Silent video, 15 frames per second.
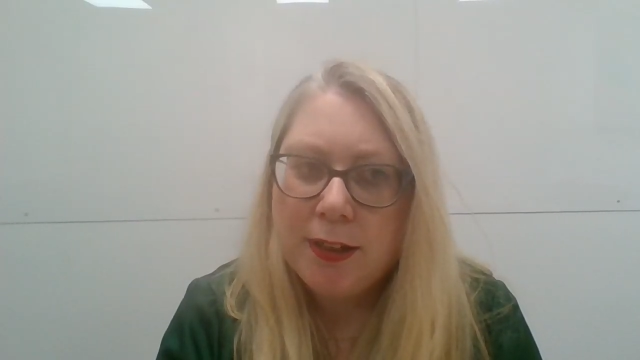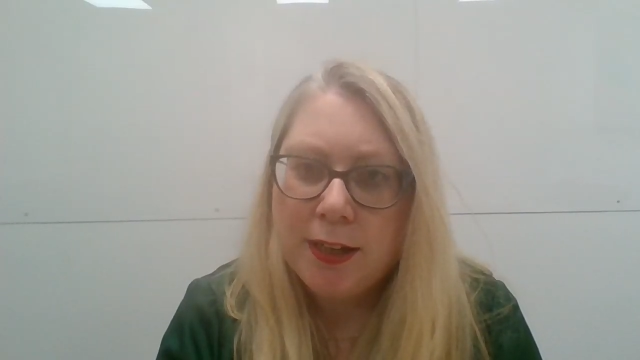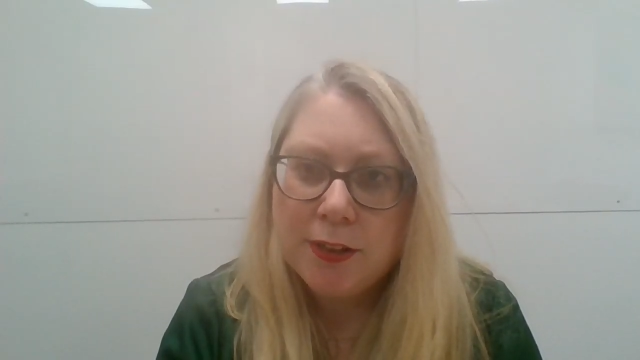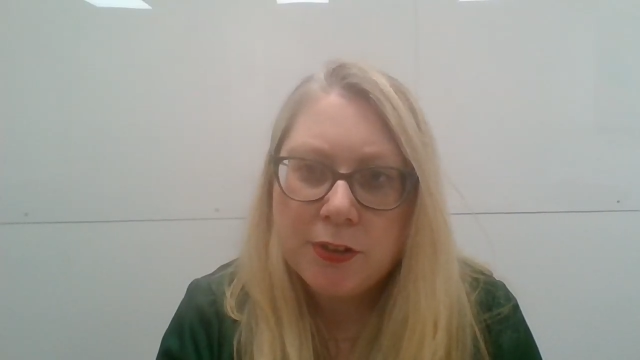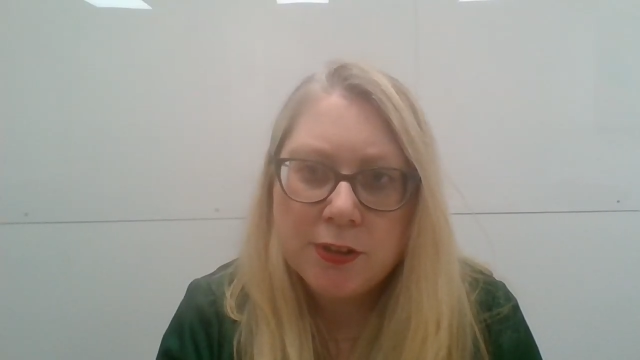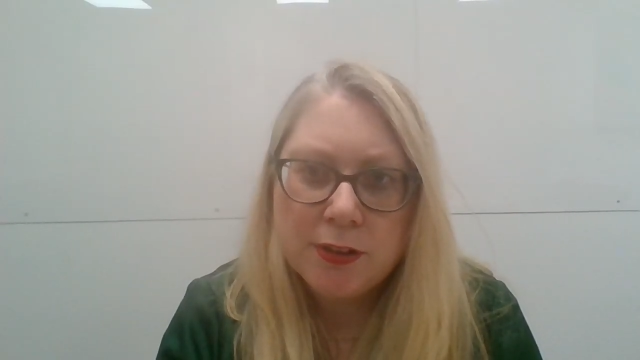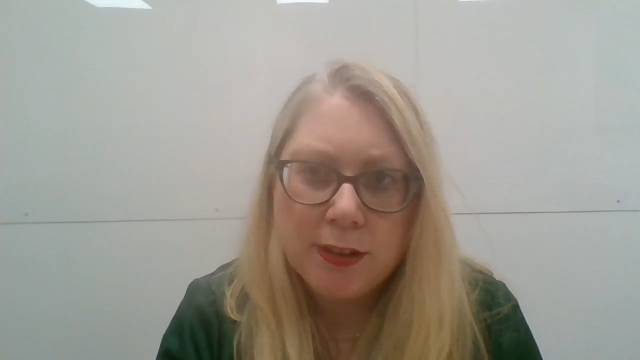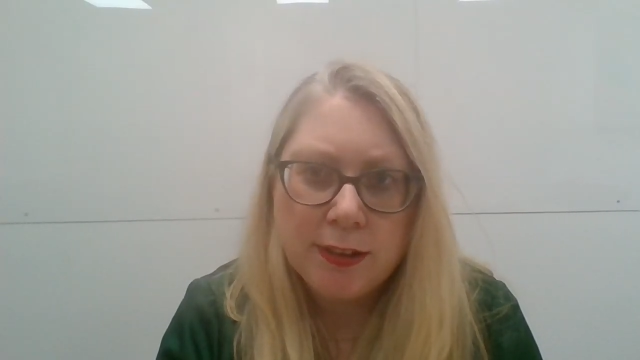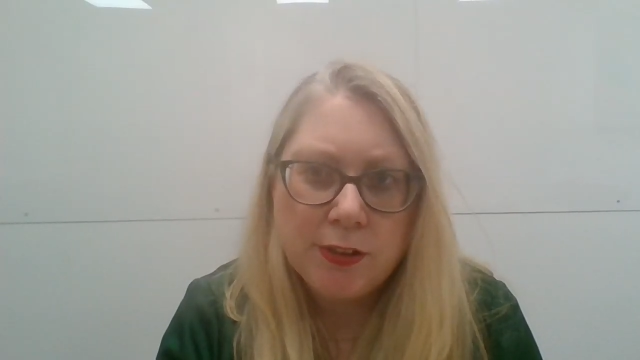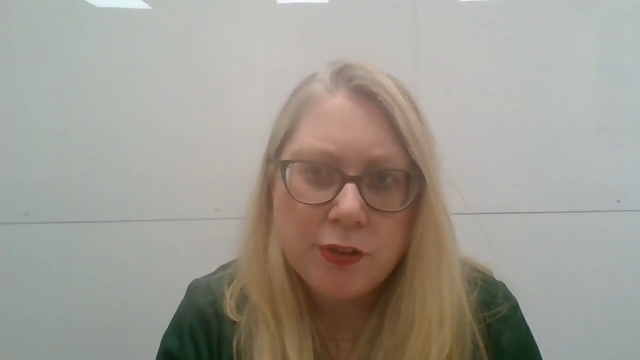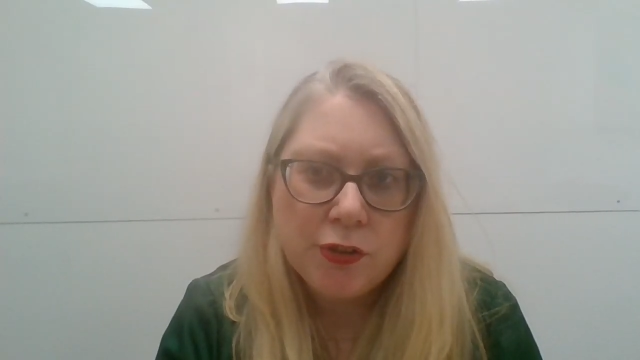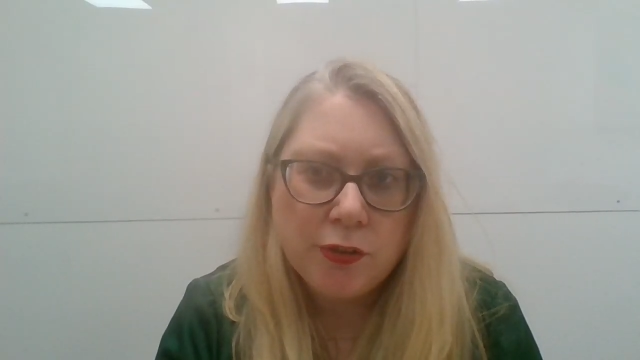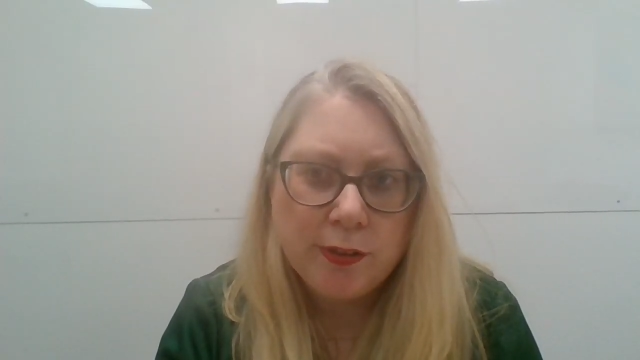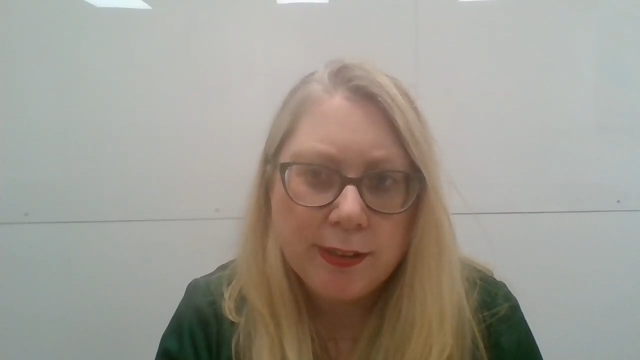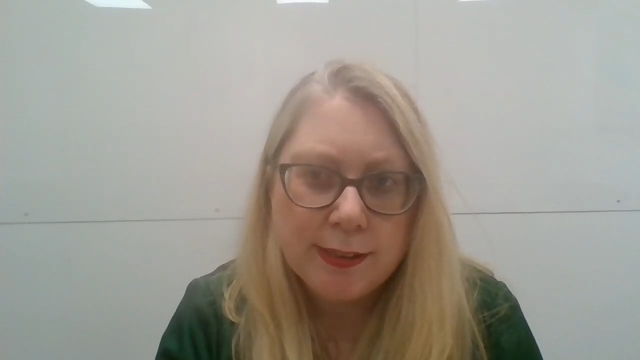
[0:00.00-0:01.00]
national
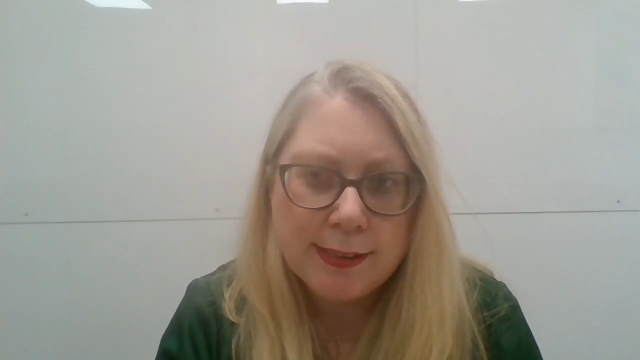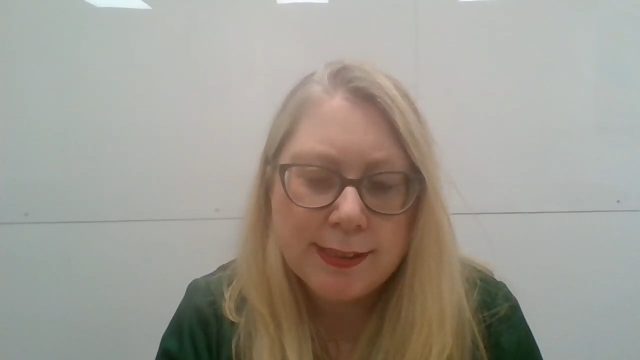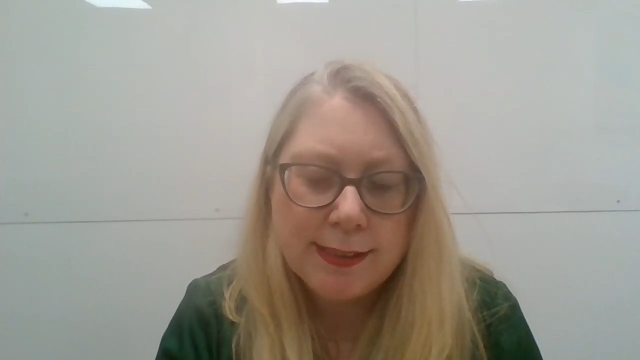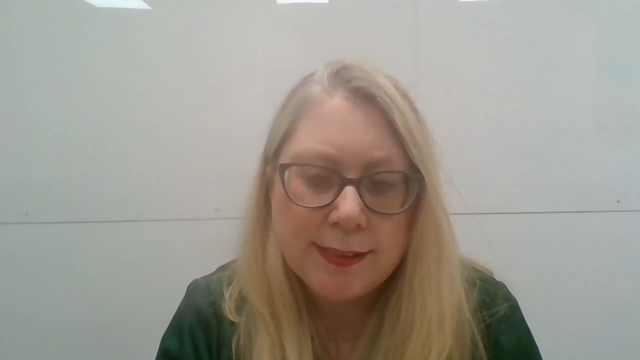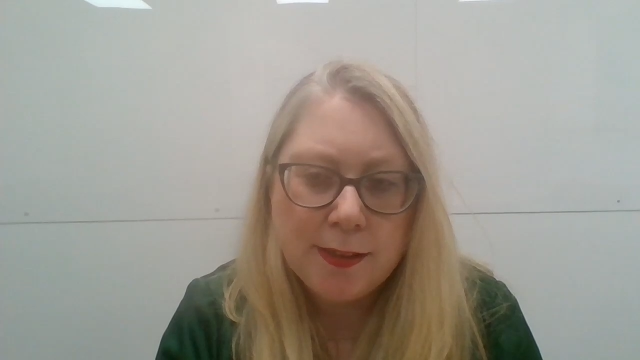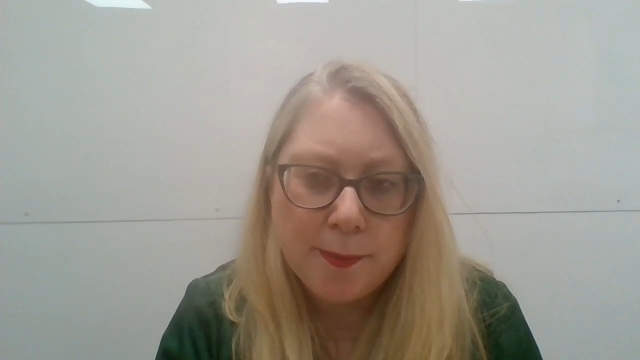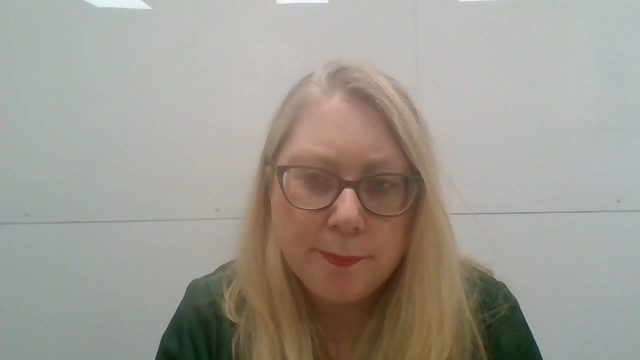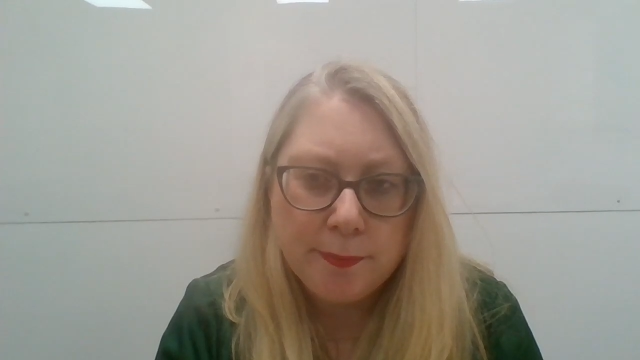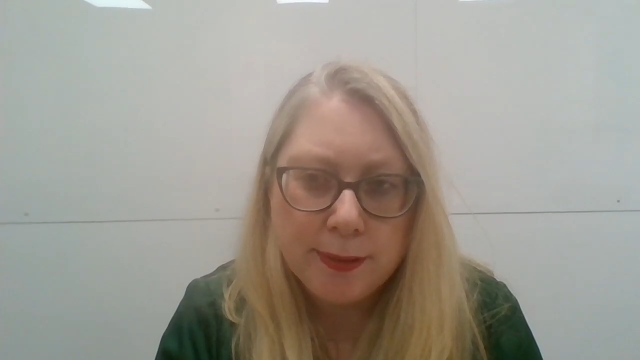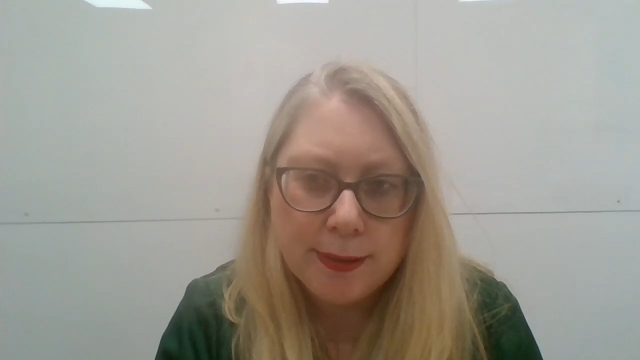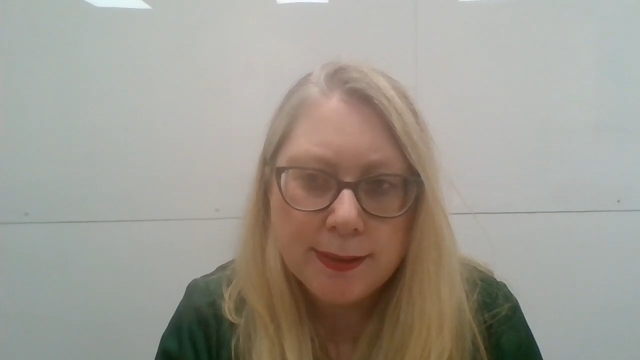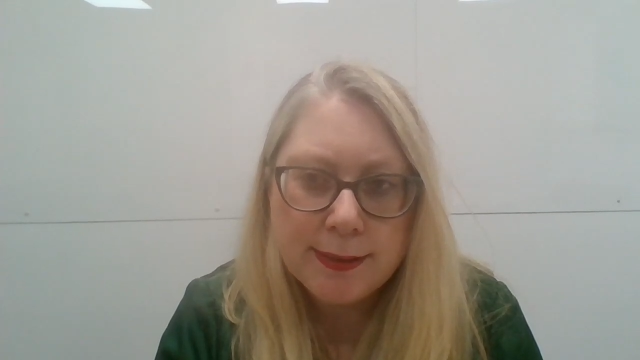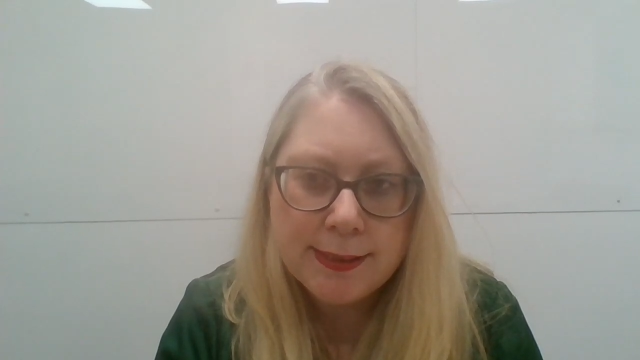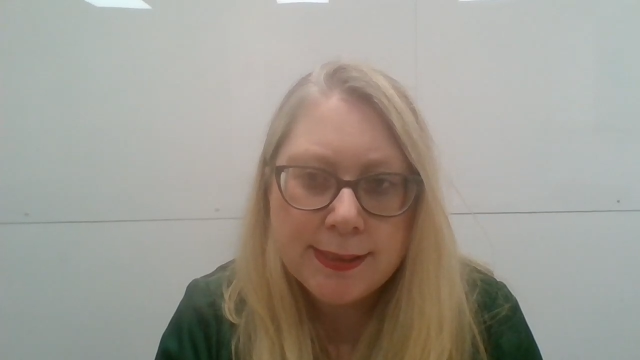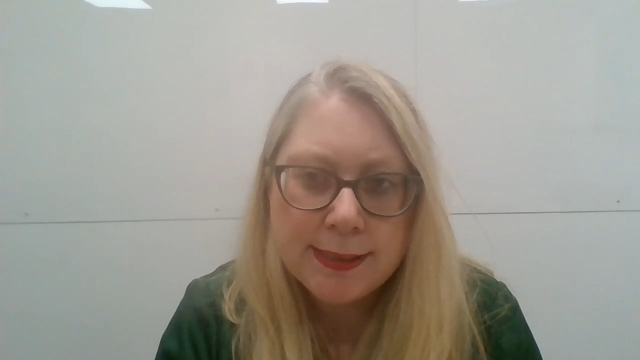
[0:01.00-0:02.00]
insurance
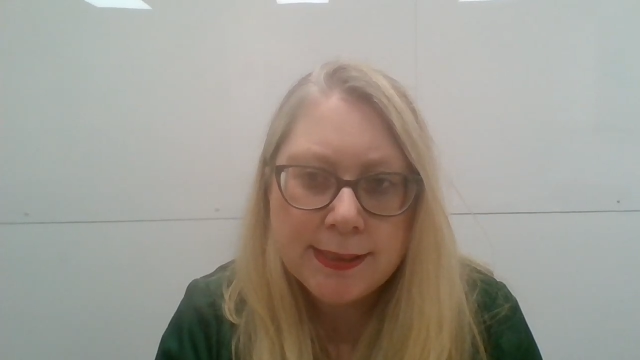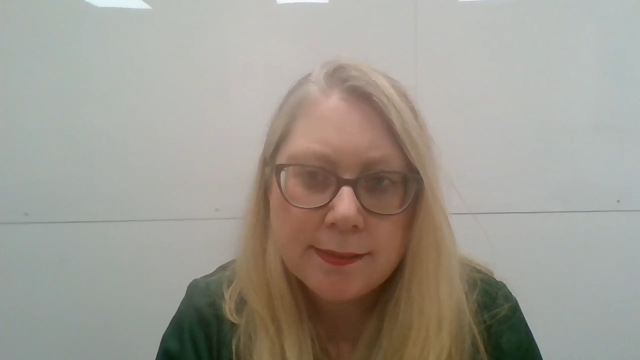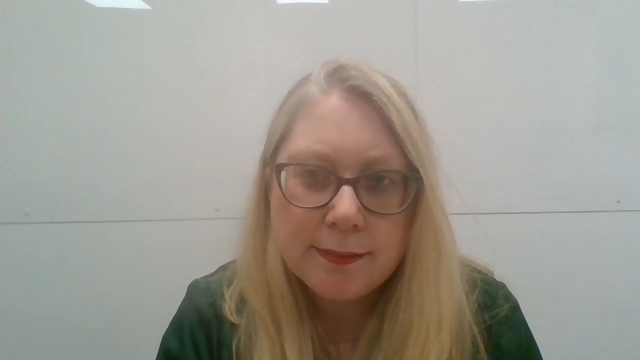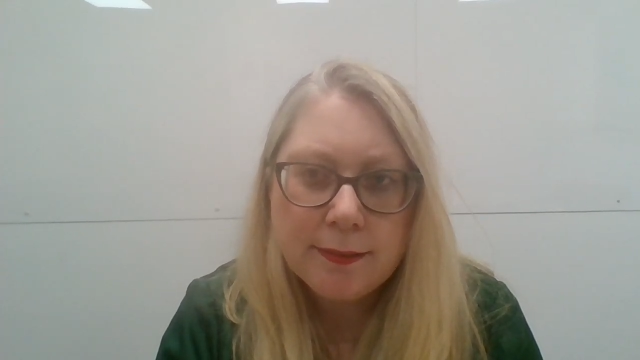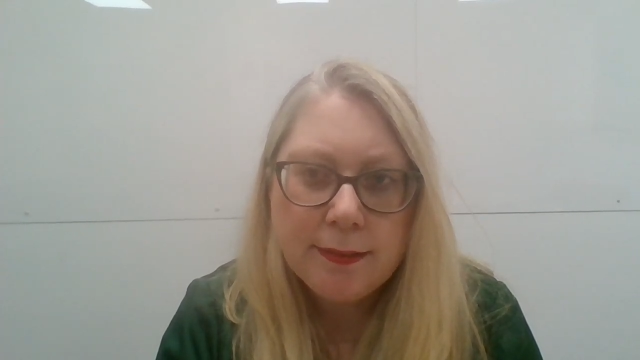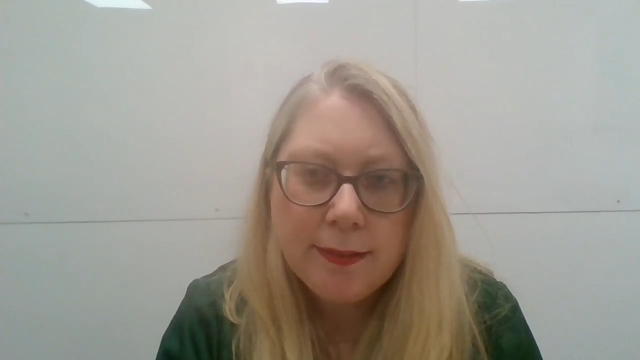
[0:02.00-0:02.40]
numbers.